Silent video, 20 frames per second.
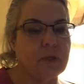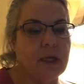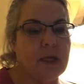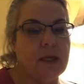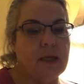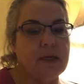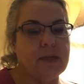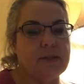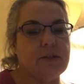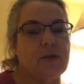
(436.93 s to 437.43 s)

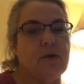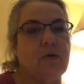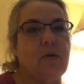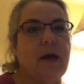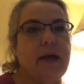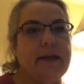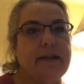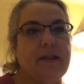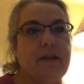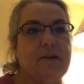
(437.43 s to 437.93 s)
So
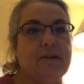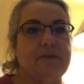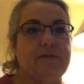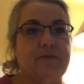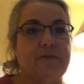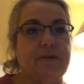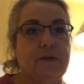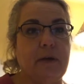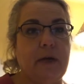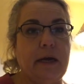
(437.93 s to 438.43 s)
I looked
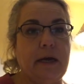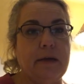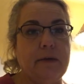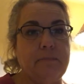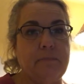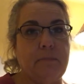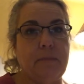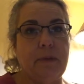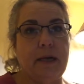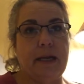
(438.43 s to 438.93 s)
for
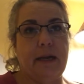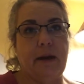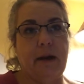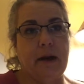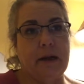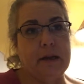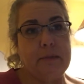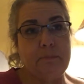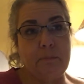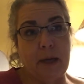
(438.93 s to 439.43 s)

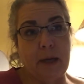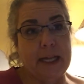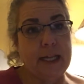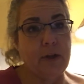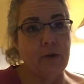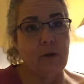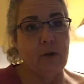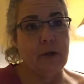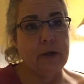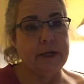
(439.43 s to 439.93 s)
my
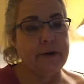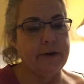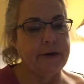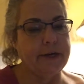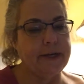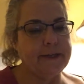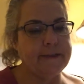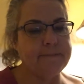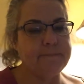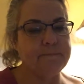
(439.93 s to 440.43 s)
local
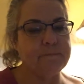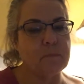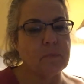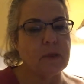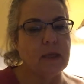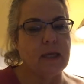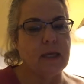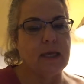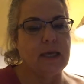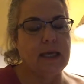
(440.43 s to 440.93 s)
area,
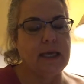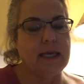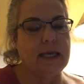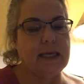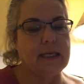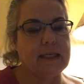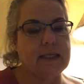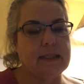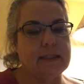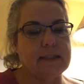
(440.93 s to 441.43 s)

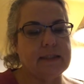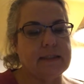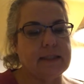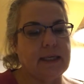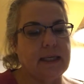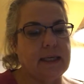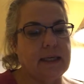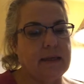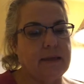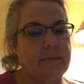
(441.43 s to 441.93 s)
and
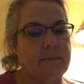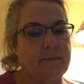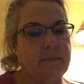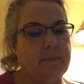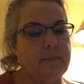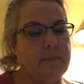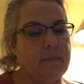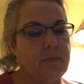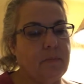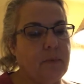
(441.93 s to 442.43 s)

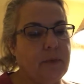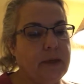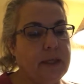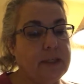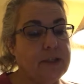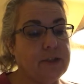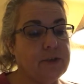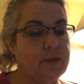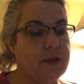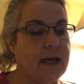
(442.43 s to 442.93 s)
we
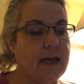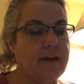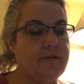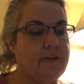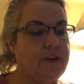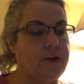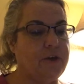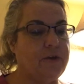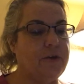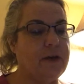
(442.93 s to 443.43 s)
do have
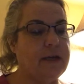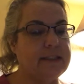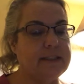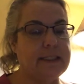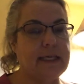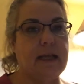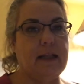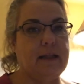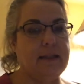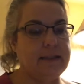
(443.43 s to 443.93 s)

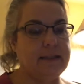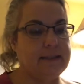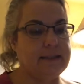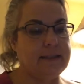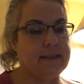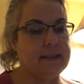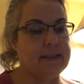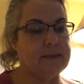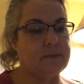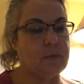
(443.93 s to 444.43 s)
HuronTel
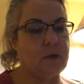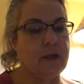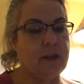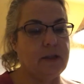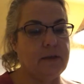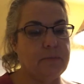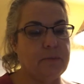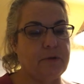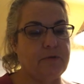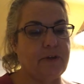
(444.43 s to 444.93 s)
listed as one of
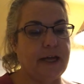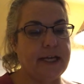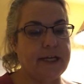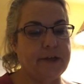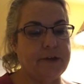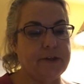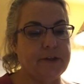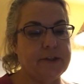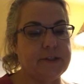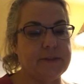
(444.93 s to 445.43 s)
the
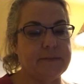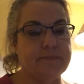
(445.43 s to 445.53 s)
providers.